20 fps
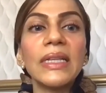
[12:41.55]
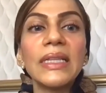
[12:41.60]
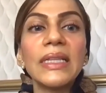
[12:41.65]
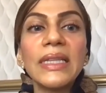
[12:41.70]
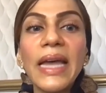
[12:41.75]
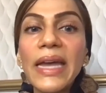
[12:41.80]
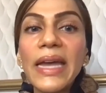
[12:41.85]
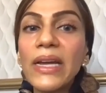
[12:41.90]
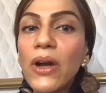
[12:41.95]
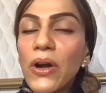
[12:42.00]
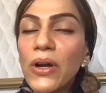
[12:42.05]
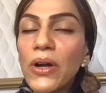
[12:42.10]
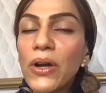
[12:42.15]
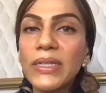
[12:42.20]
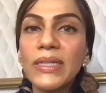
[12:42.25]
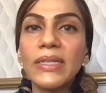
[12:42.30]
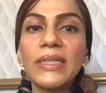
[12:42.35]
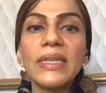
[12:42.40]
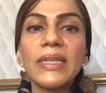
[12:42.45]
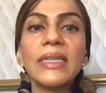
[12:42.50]
like heart
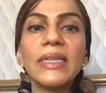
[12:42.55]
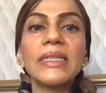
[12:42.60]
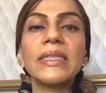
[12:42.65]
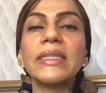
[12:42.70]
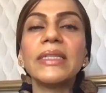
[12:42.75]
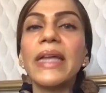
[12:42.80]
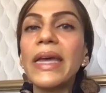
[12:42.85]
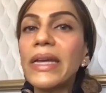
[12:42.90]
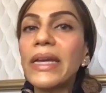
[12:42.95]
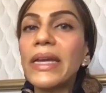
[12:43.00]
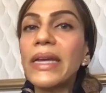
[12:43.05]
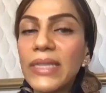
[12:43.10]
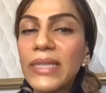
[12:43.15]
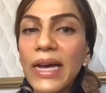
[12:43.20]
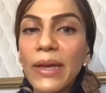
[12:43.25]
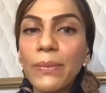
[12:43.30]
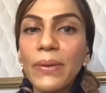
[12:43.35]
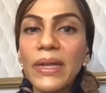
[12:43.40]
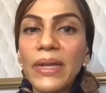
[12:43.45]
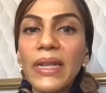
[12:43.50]
disease, like
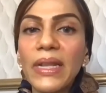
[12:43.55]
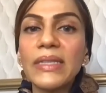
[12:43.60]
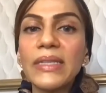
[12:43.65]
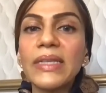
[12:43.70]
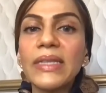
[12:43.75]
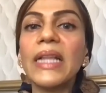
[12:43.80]
diabetes,